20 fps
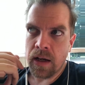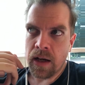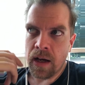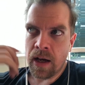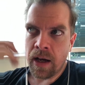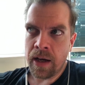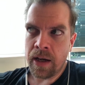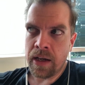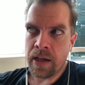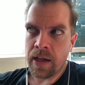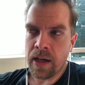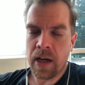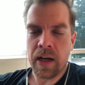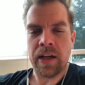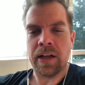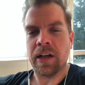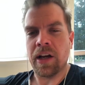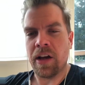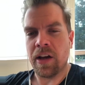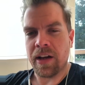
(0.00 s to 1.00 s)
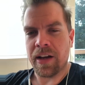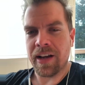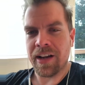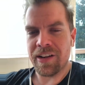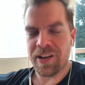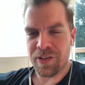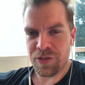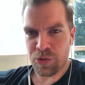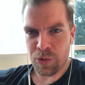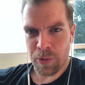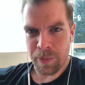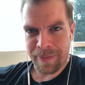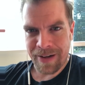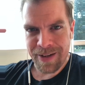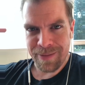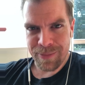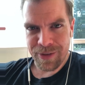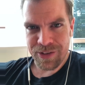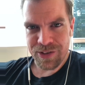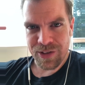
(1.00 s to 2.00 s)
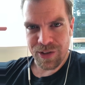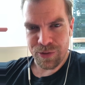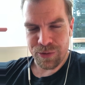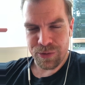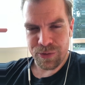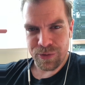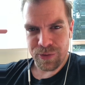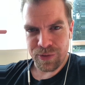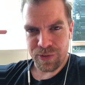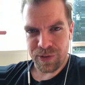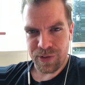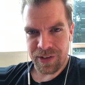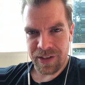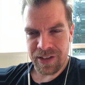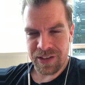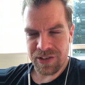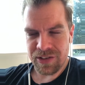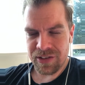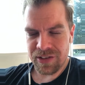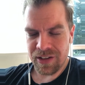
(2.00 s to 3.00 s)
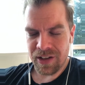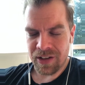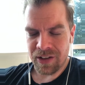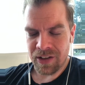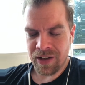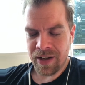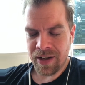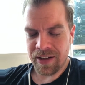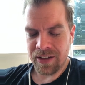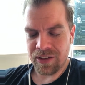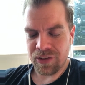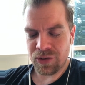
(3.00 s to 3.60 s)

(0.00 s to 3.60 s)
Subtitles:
I kind of have to remind myself this a lot.